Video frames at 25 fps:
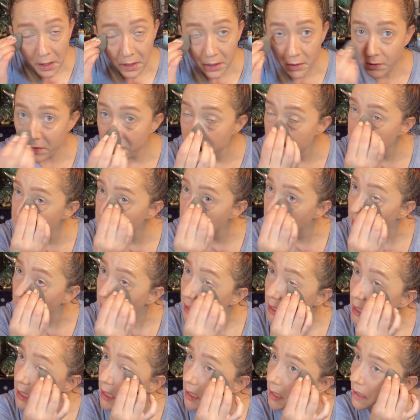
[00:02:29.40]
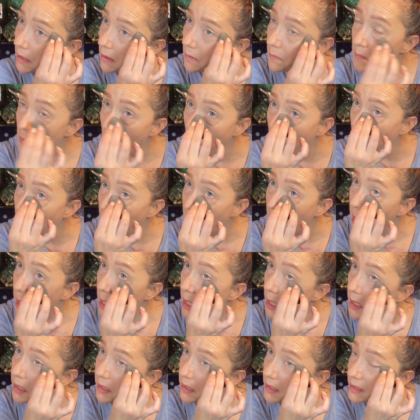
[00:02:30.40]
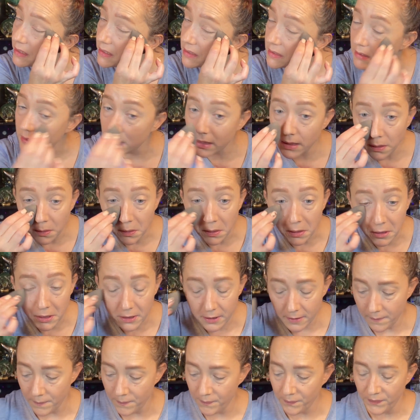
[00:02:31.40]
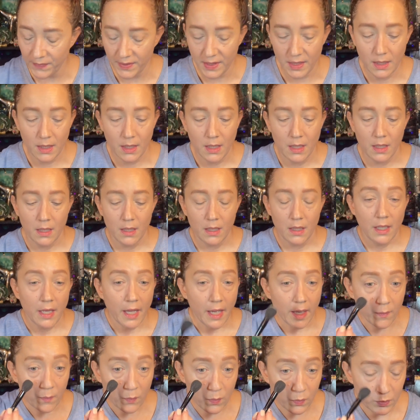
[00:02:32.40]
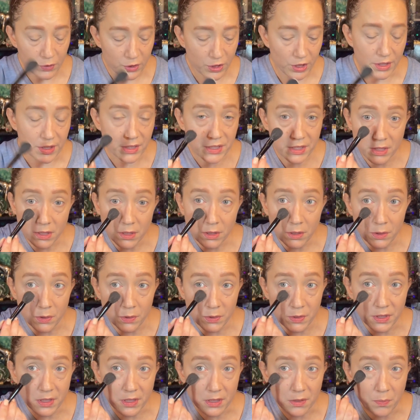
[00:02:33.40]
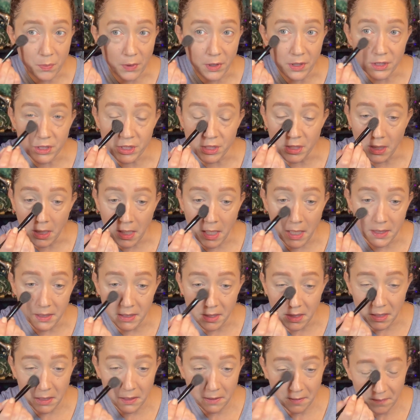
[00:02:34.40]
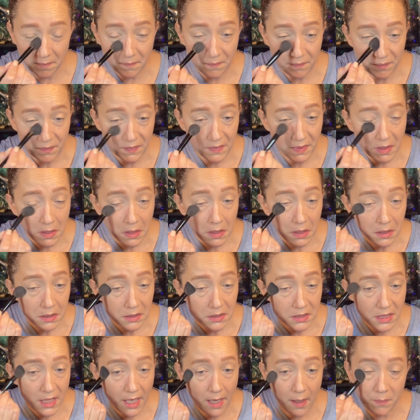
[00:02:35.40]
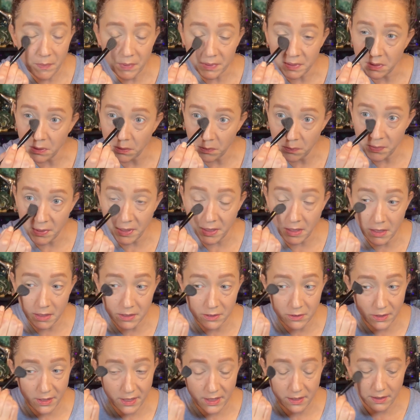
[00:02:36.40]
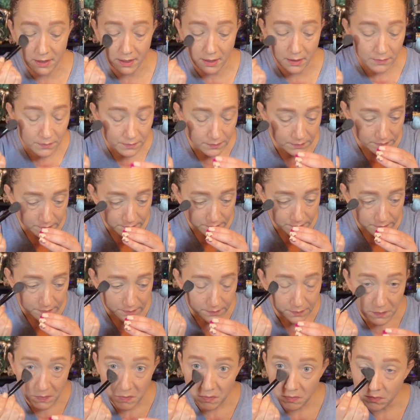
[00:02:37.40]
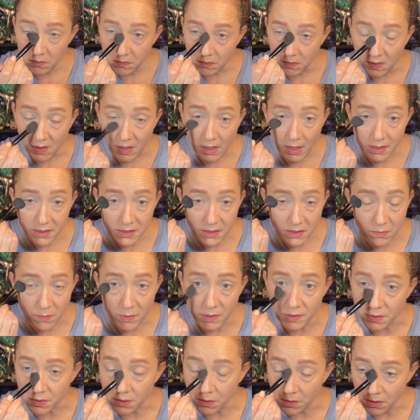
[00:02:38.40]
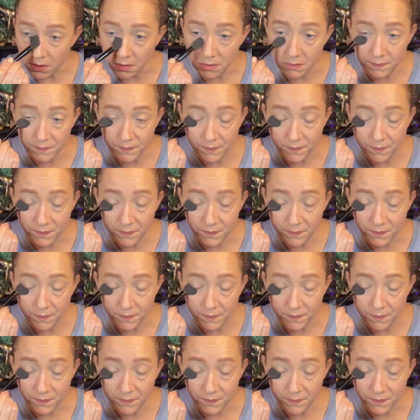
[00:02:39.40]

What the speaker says: creasing in my concealer, and we'll just use this brush and kind of tap a little bit underneath there. Kind of smells good.